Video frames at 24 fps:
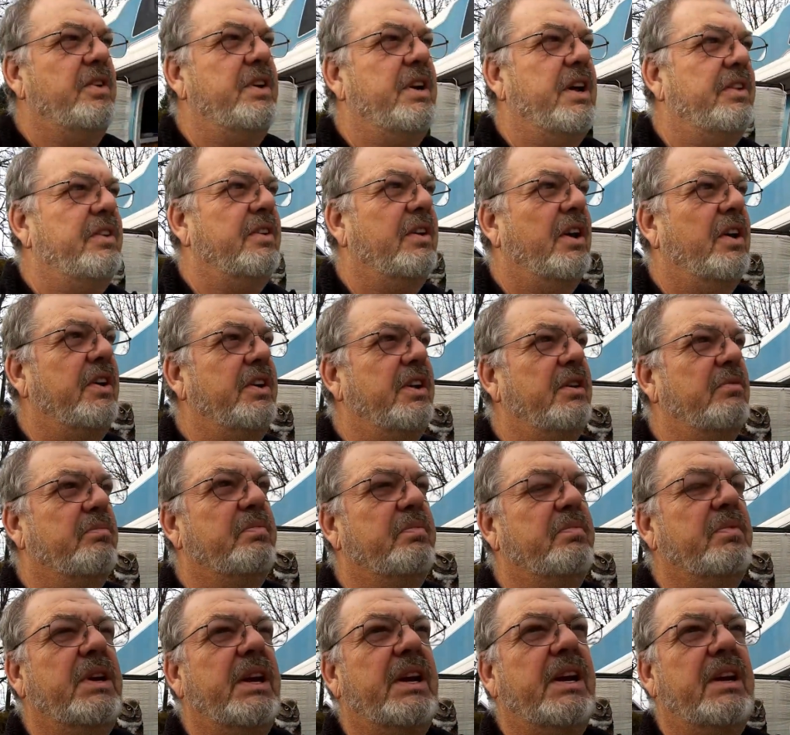another, how do you
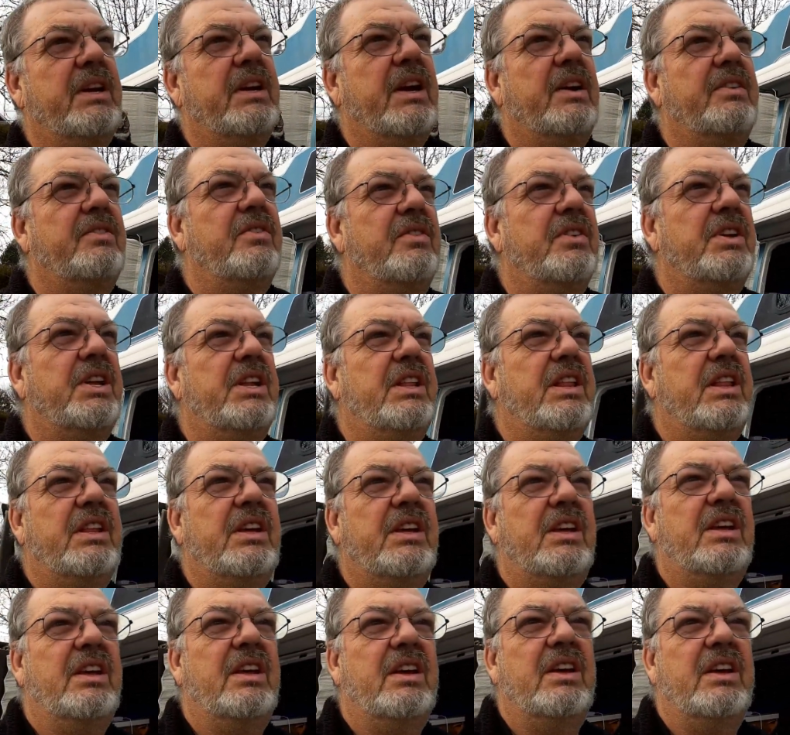get it underneath
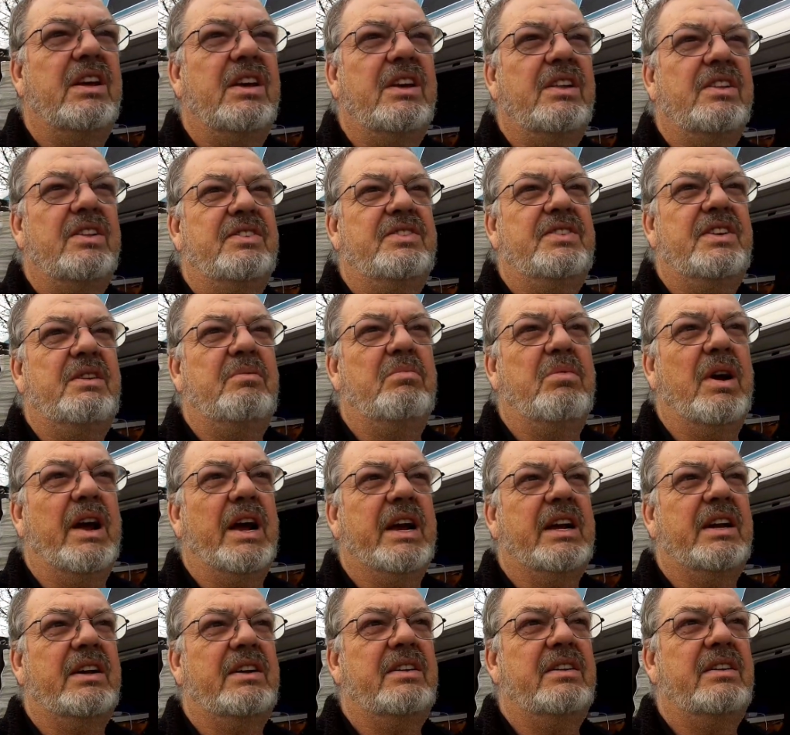the Z
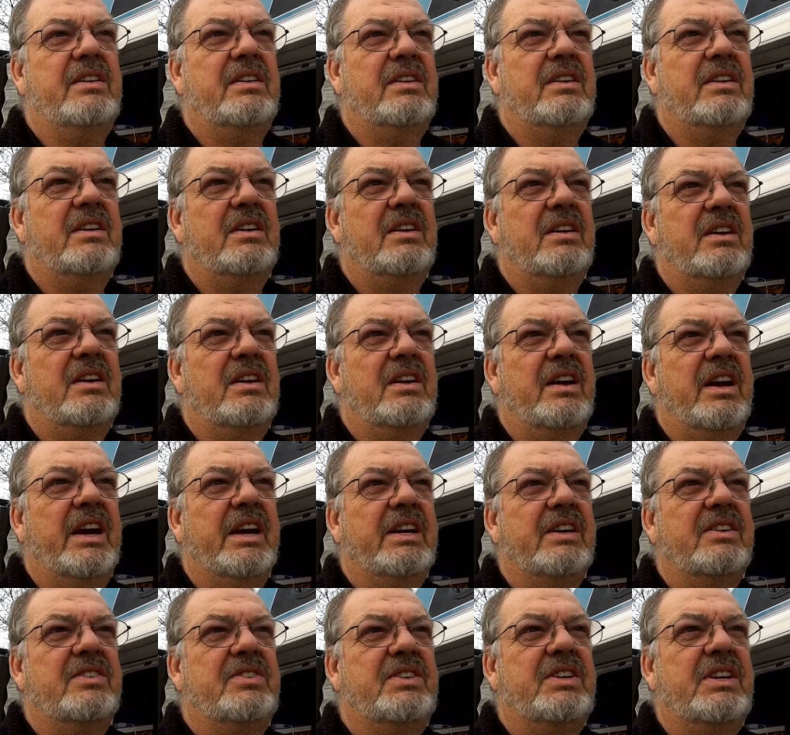bracket? I
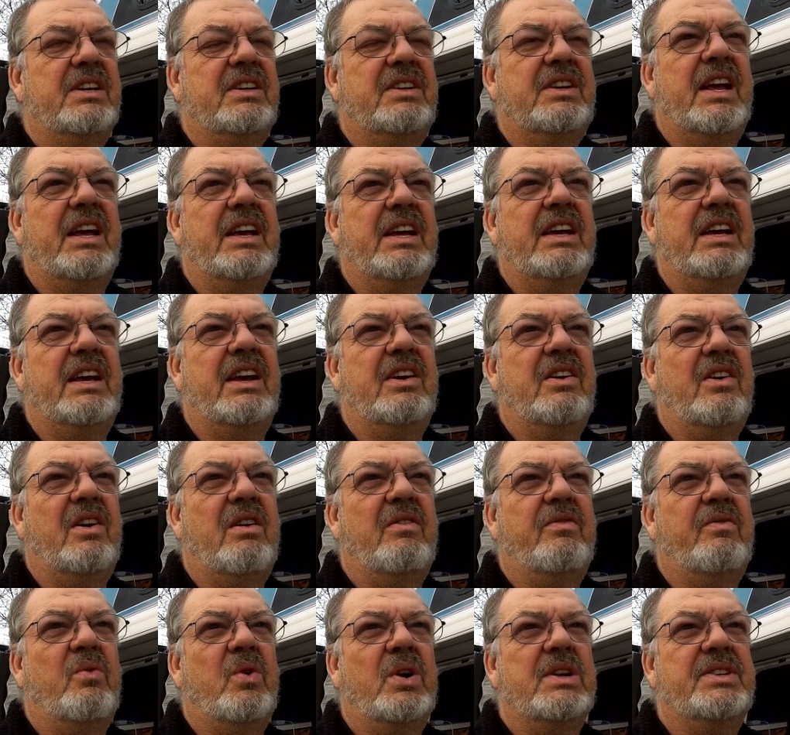can see it taking it
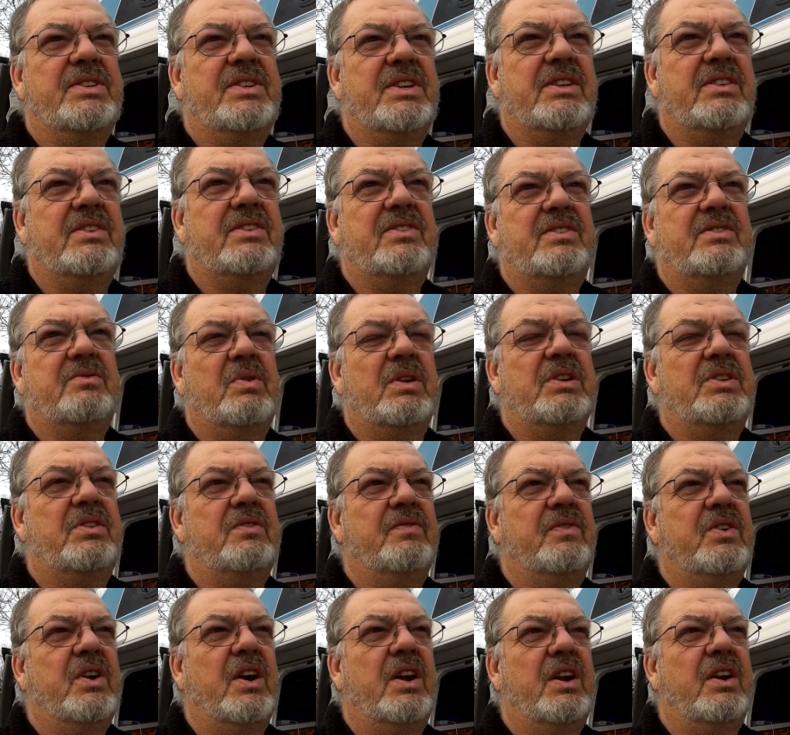off once
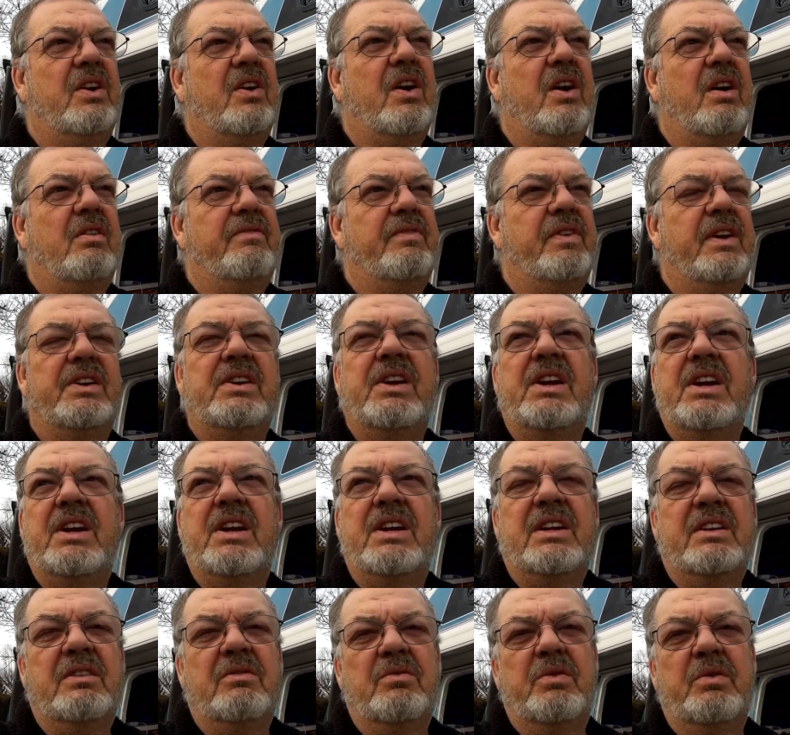you've got it off and
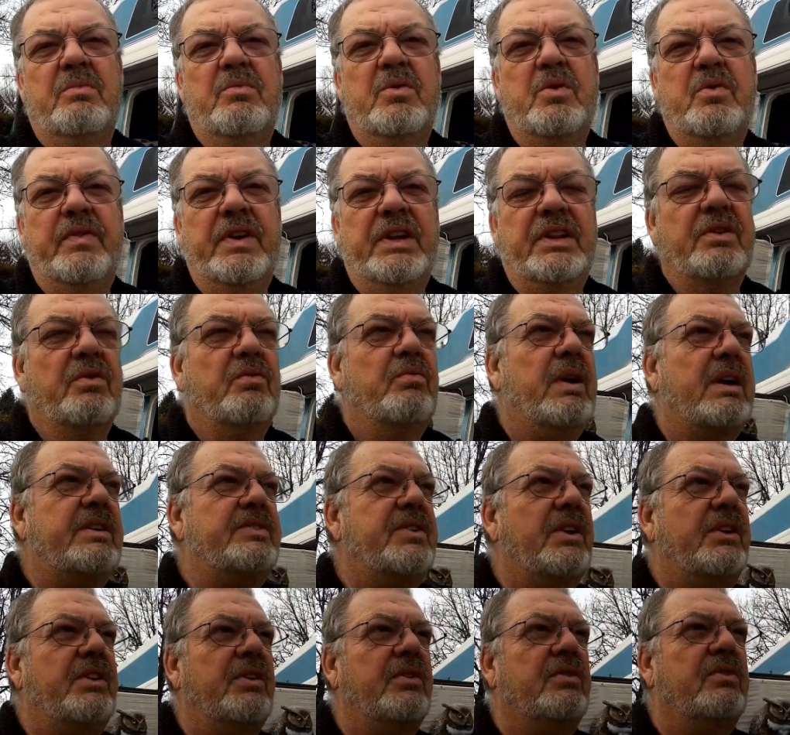removing the
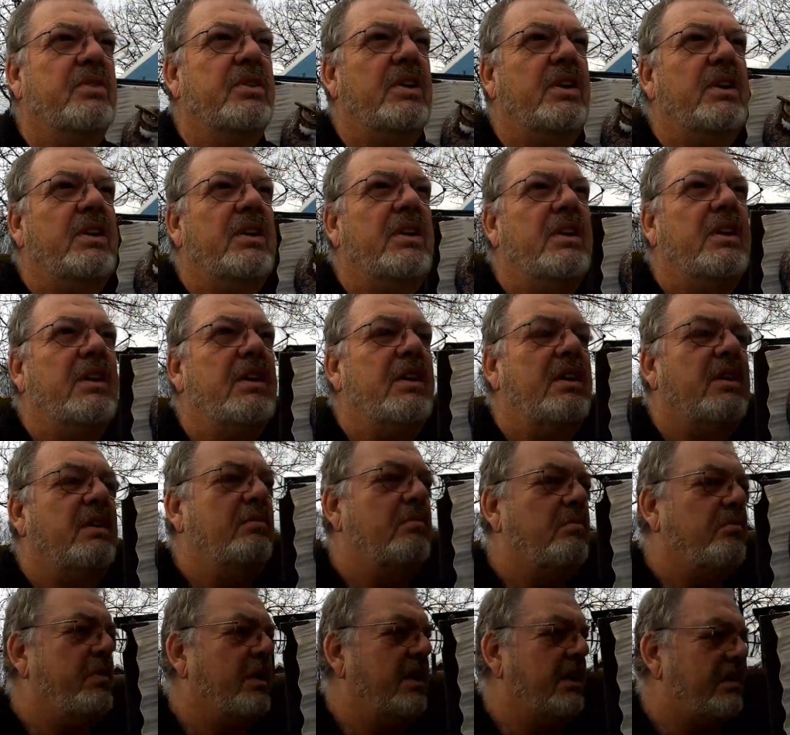residue,
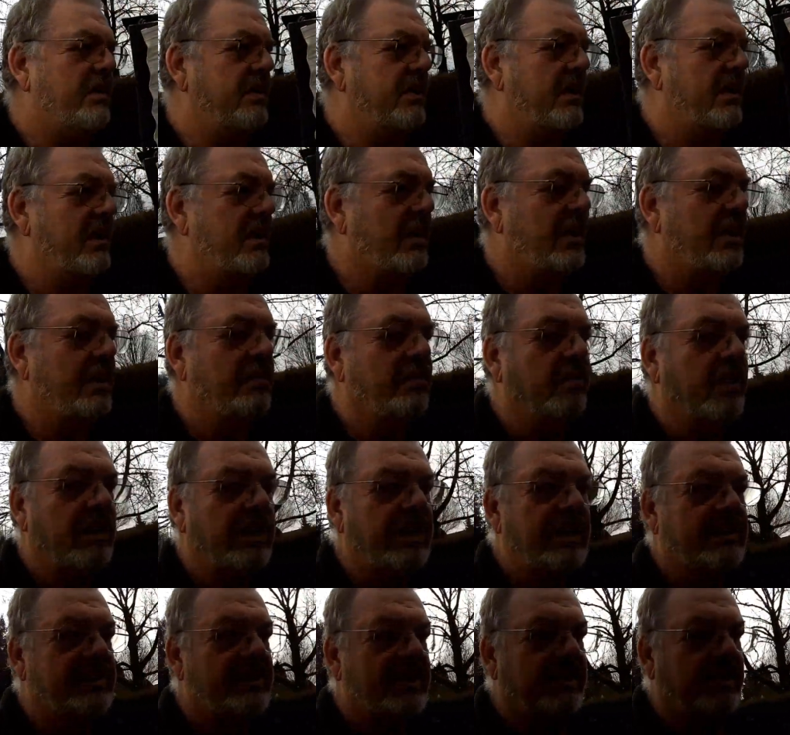but how to
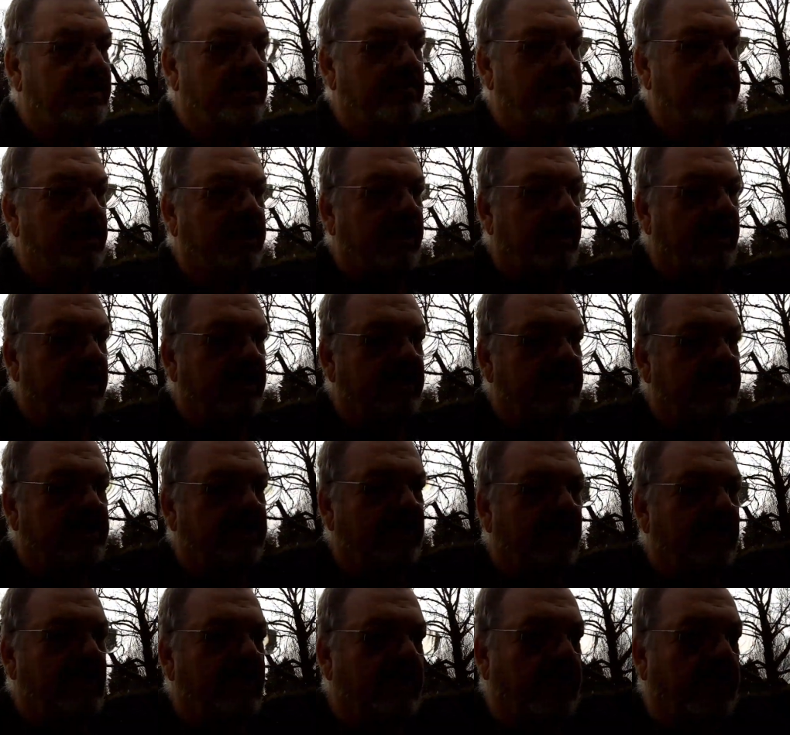release it completely.
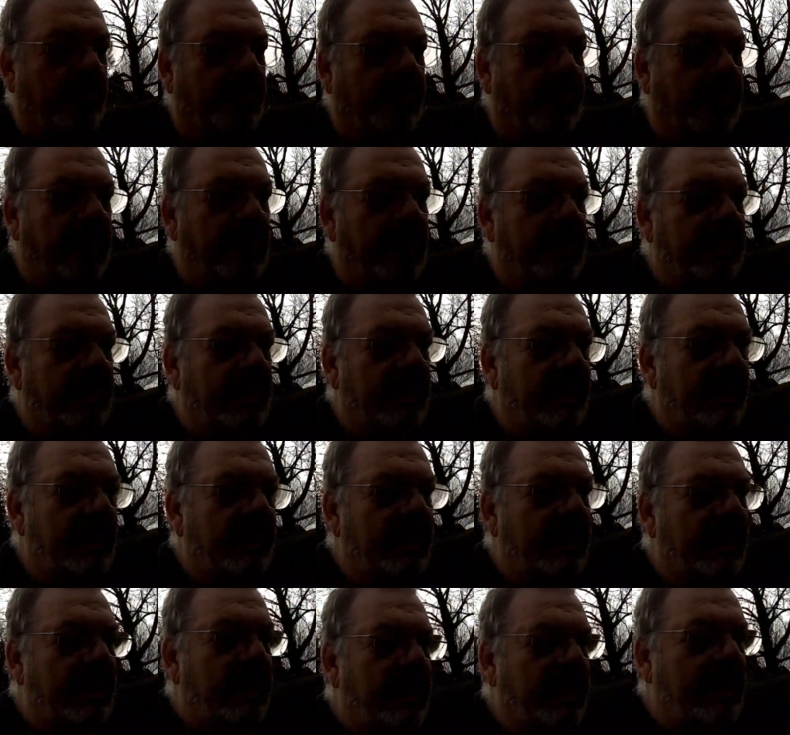So
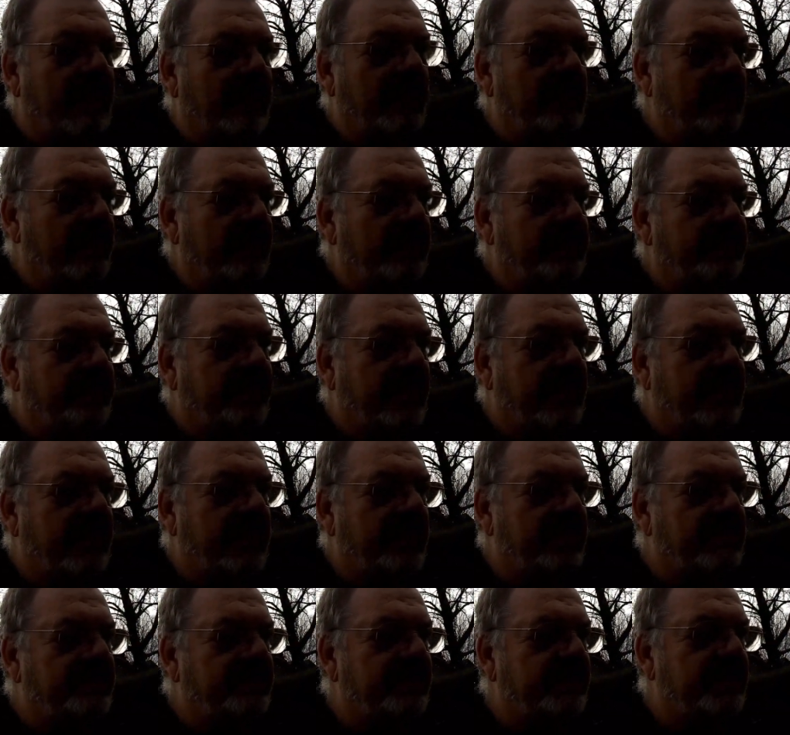anyways,
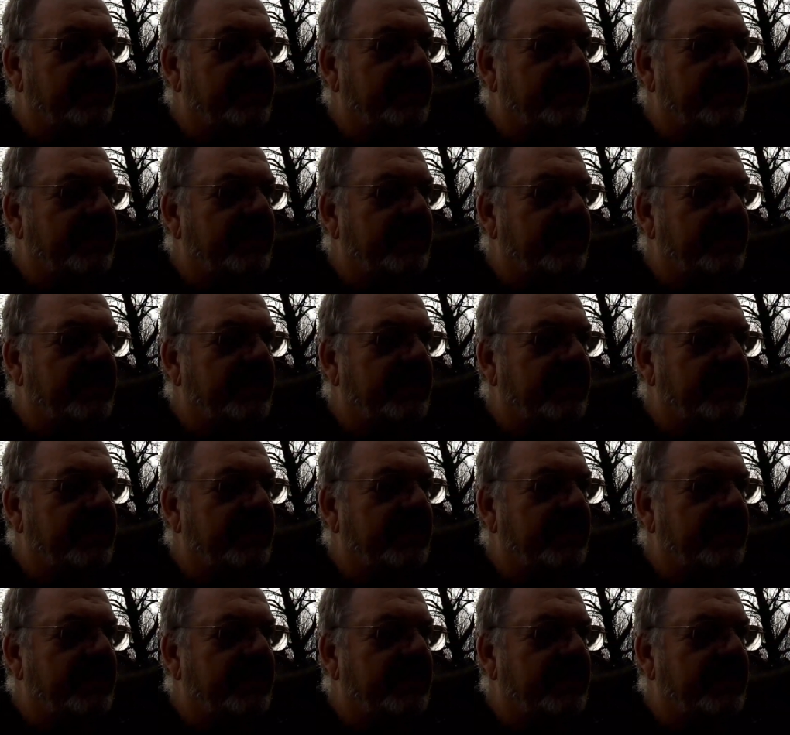this is